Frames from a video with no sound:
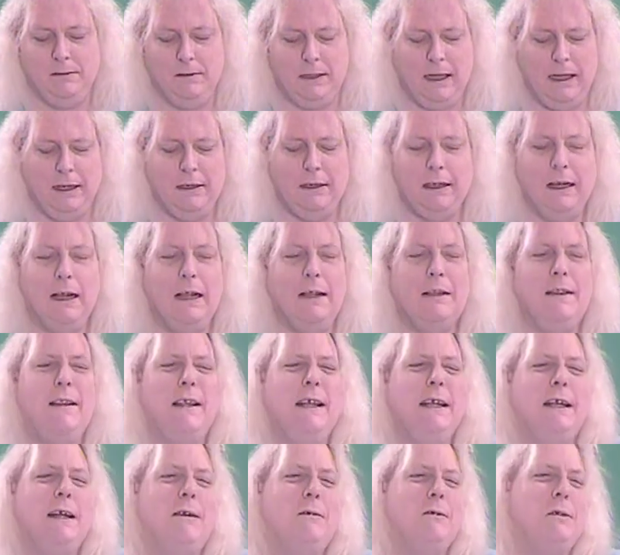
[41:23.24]
I
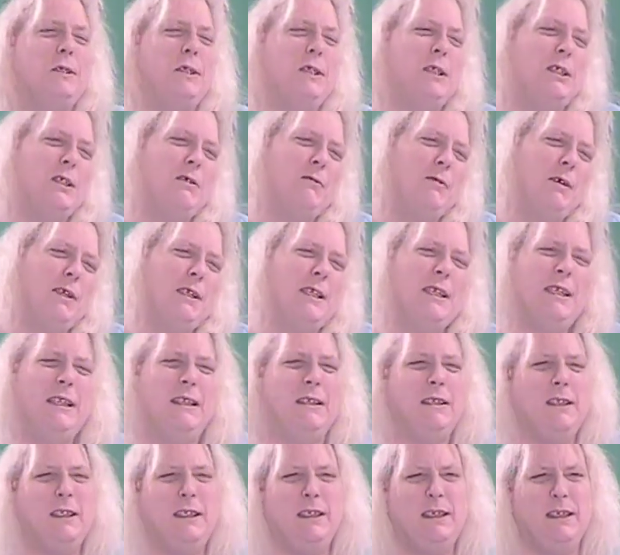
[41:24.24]
think I was just
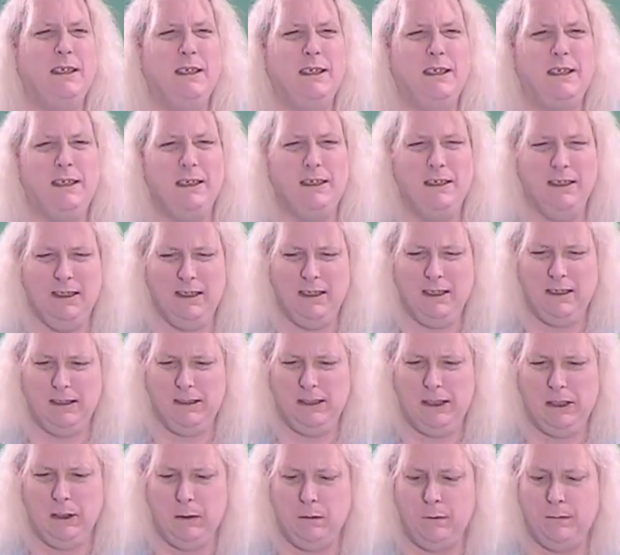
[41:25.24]
wasn't,
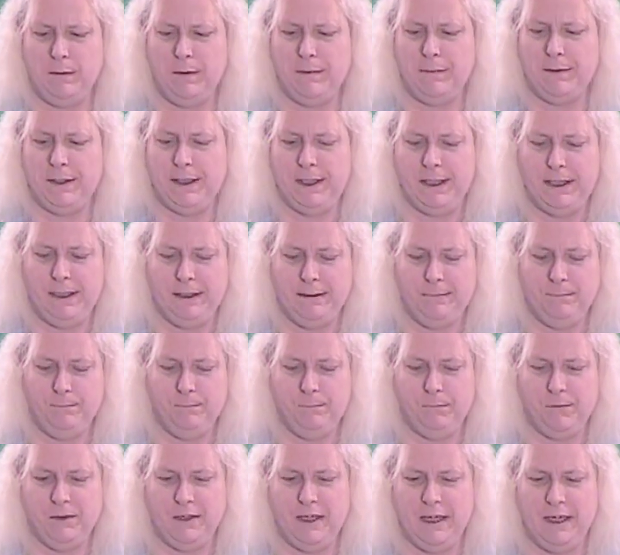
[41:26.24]
you know, very
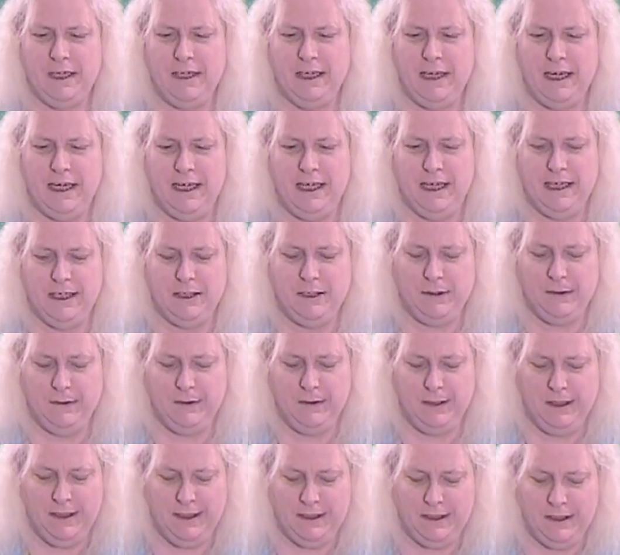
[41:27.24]
dedicated to
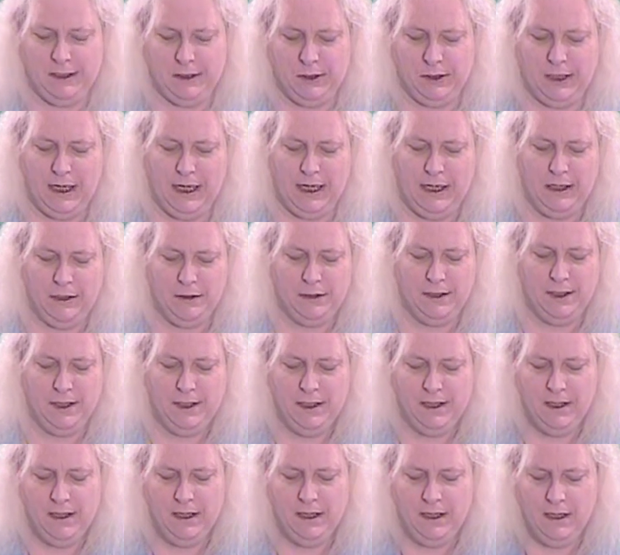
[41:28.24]
it as a child.
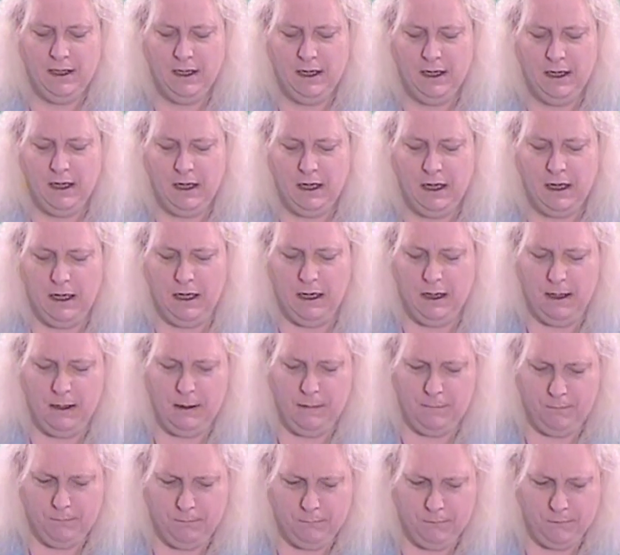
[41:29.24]

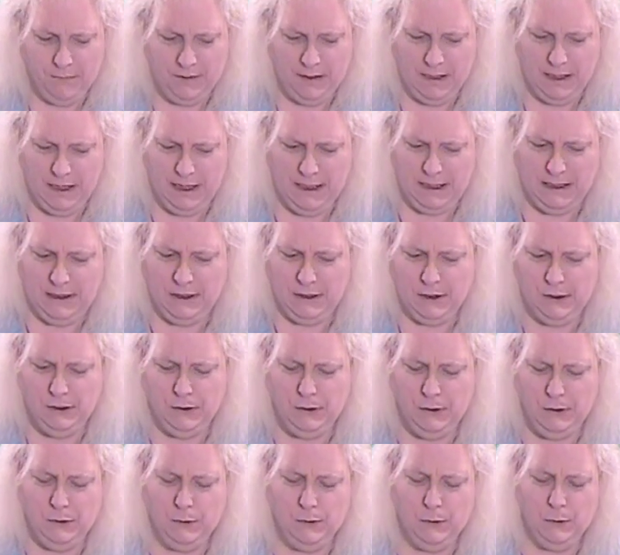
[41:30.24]
I
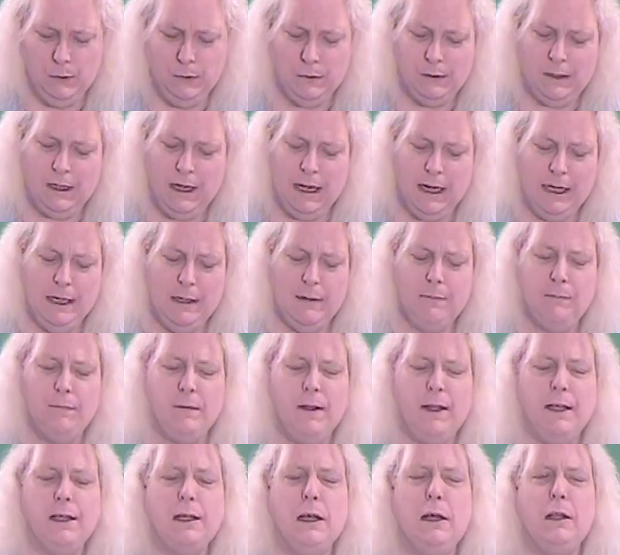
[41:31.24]
do kind of
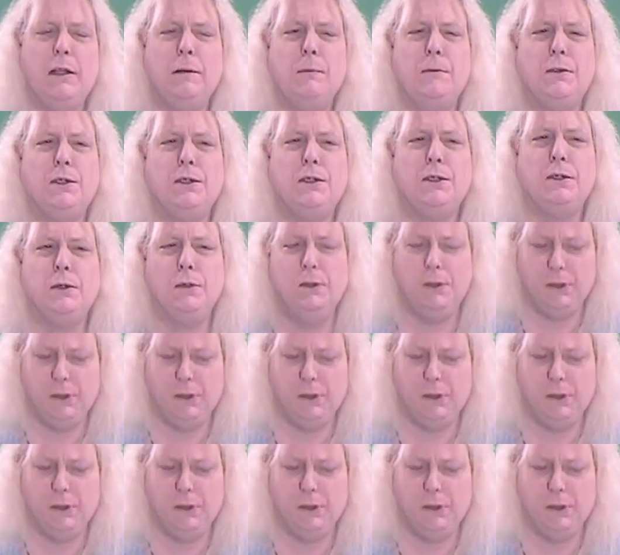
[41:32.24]
like other musical